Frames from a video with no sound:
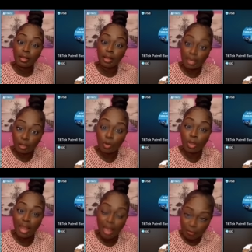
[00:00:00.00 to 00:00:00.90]
Click
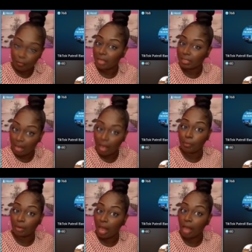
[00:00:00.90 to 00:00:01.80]
on a live and
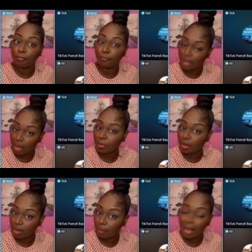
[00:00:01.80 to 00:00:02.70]
talk call for them
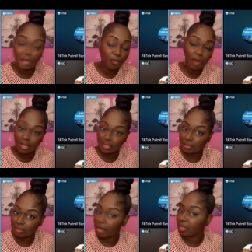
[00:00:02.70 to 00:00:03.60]
name, all the rat,
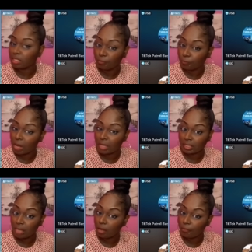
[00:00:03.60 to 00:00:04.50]
and see if you
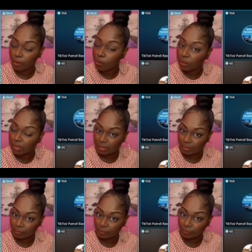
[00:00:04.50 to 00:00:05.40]
not see any views
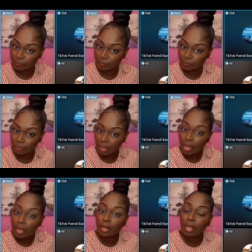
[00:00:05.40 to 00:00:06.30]

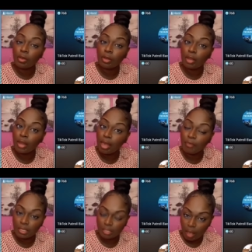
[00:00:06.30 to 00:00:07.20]
click on a
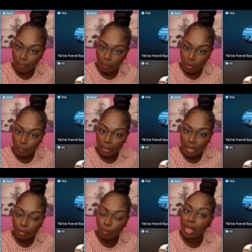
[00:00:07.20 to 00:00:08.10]
live and talk about bling.